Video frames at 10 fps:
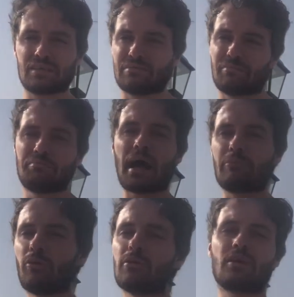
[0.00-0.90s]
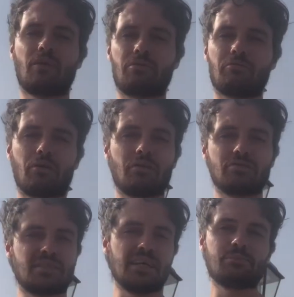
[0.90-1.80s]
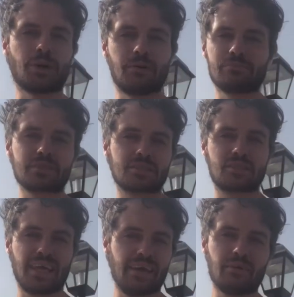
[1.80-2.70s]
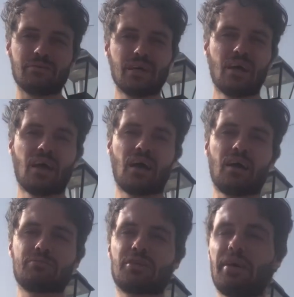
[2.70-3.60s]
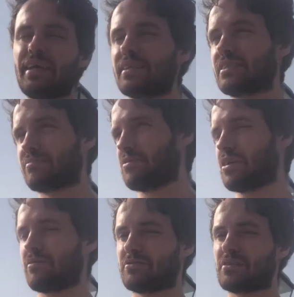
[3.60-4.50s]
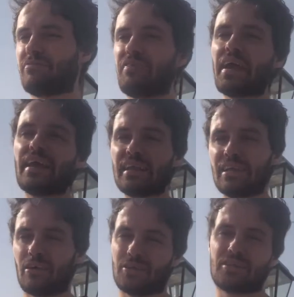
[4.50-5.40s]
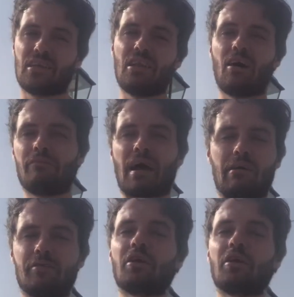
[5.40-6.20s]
Matt Moore can't throw those deep bombs to Hill, so he's severely lost a lot of value.